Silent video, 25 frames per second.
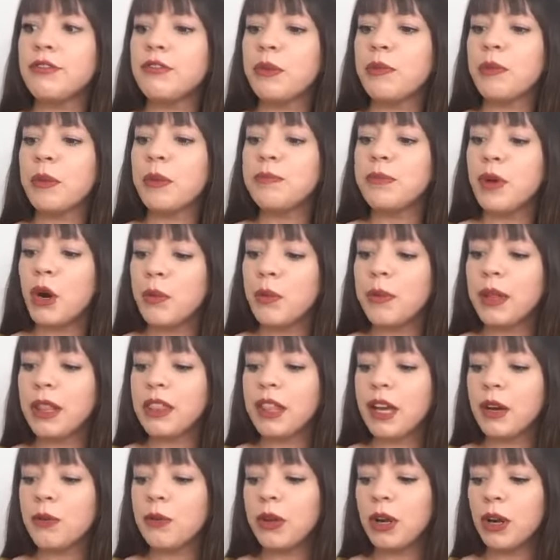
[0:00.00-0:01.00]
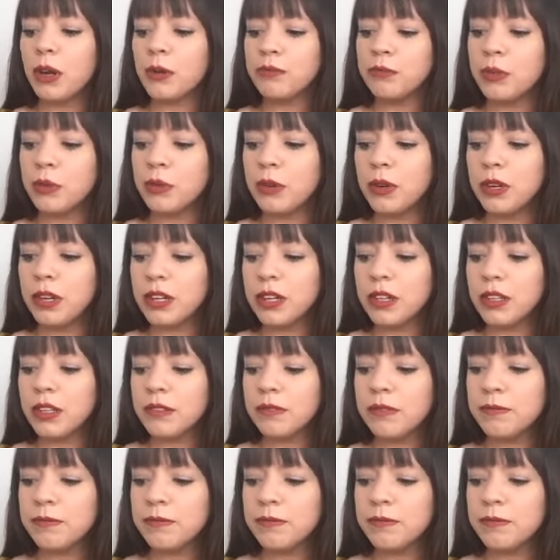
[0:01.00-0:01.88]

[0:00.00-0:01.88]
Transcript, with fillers: from the moment that we are born,